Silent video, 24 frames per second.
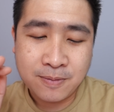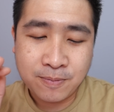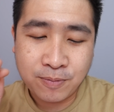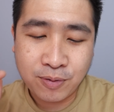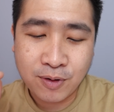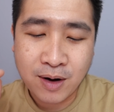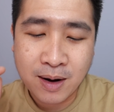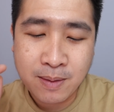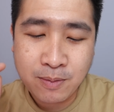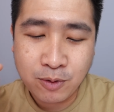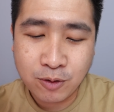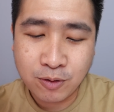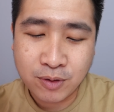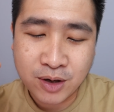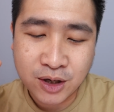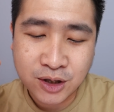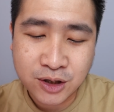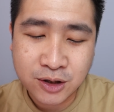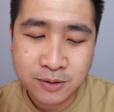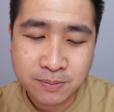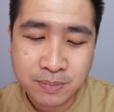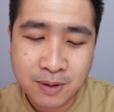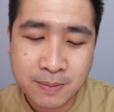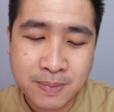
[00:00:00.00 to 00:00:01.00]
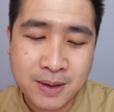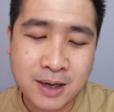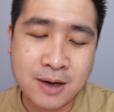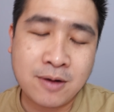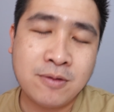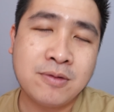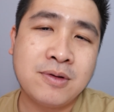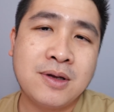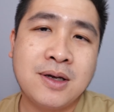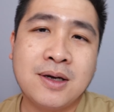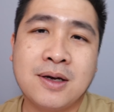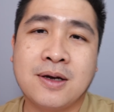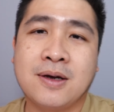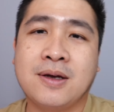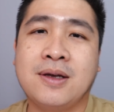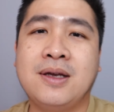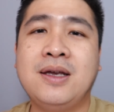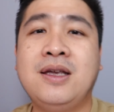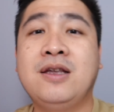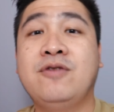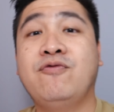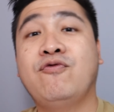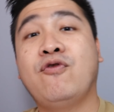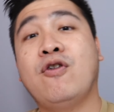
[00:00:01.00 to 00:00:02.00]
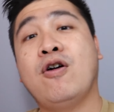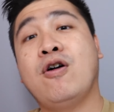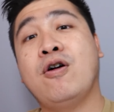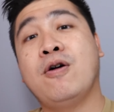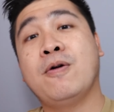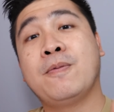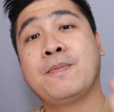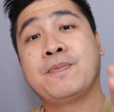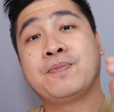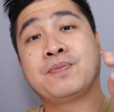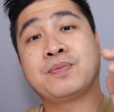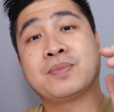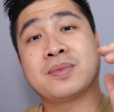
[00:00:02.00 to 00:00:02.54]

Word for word: prime location public housing is for